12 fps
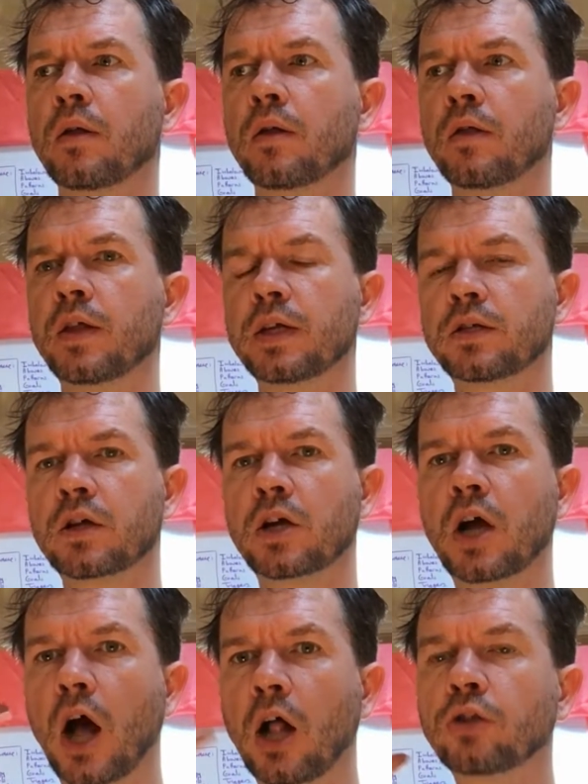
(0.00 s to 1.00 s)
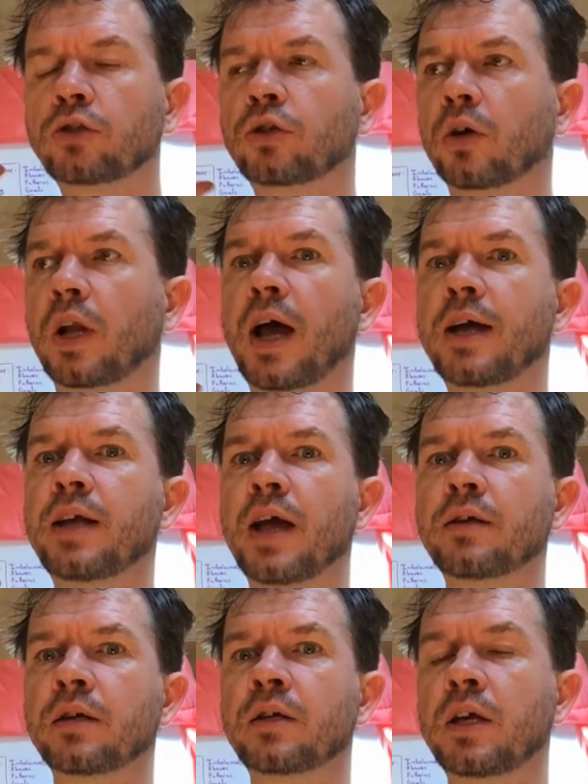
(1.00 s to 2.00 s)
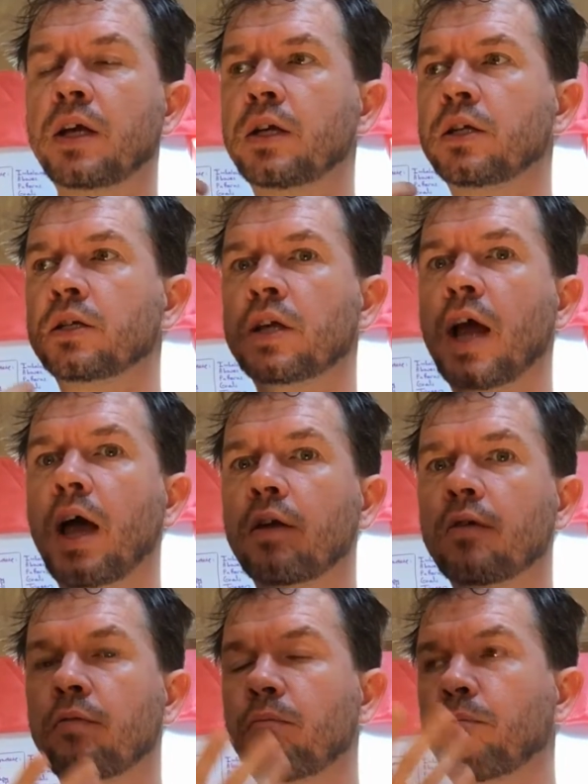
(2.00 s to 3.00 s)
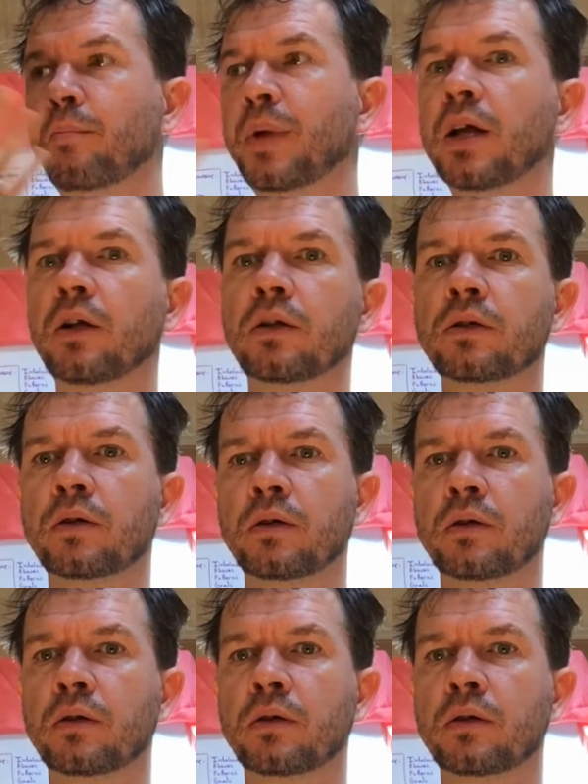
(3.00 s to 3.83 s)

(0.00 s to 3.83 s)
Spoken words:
This cultural identity is not built